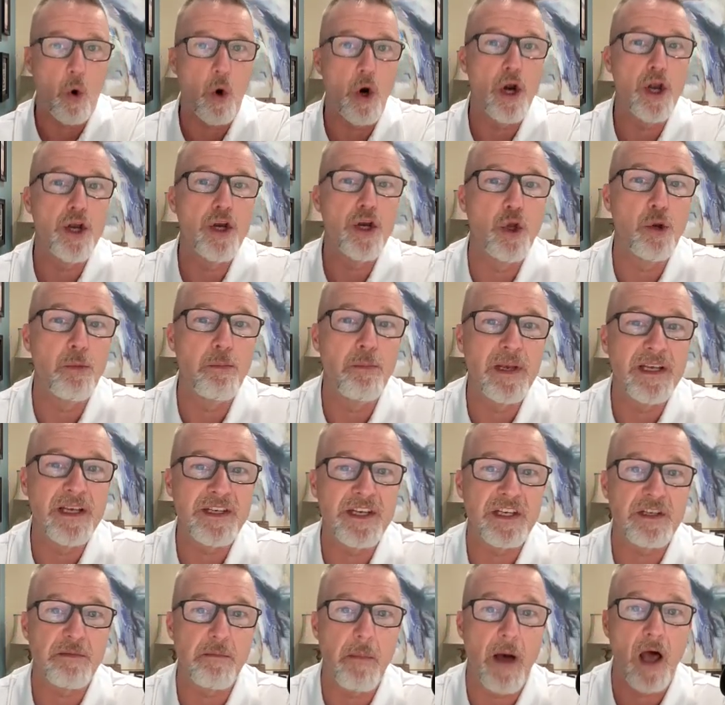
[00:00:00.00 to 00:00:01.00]
or a new
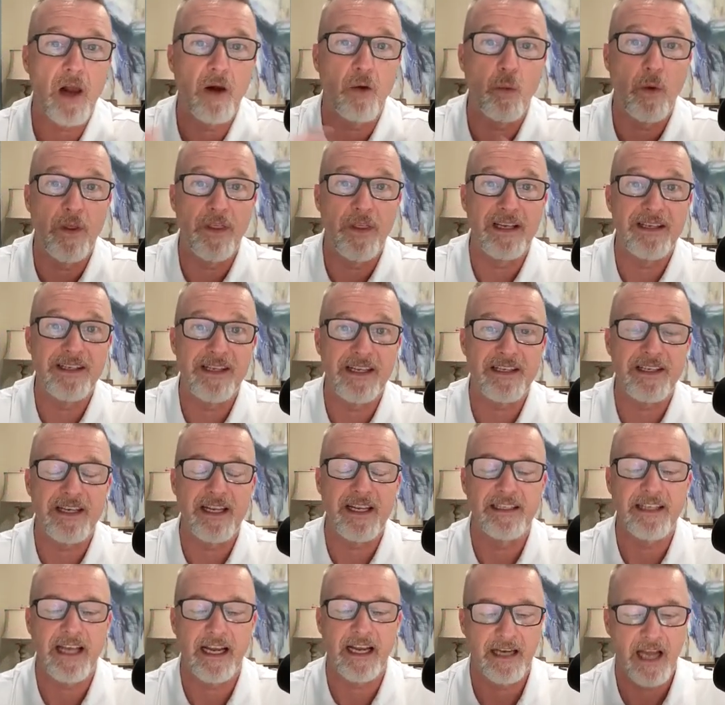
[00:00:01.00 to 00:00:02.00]
business model with
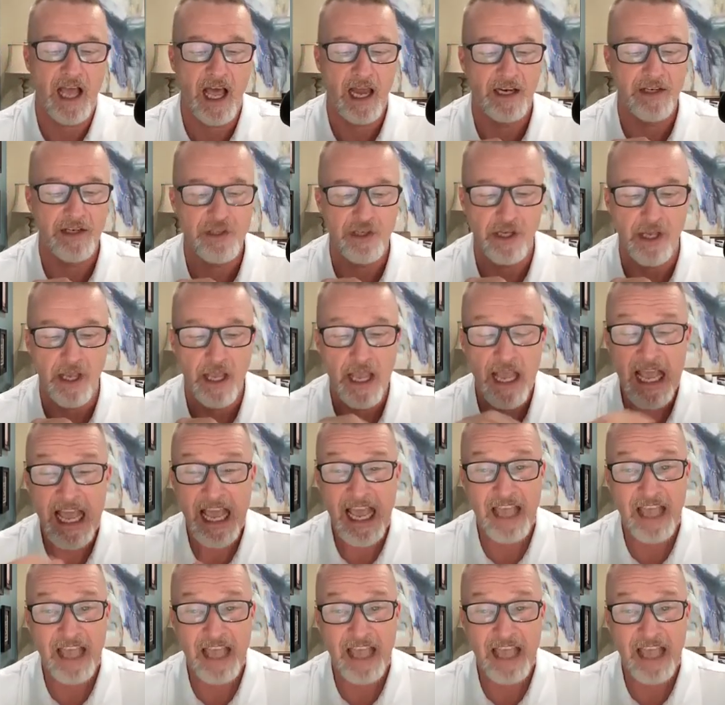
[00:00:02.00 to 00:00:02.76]
existing technology.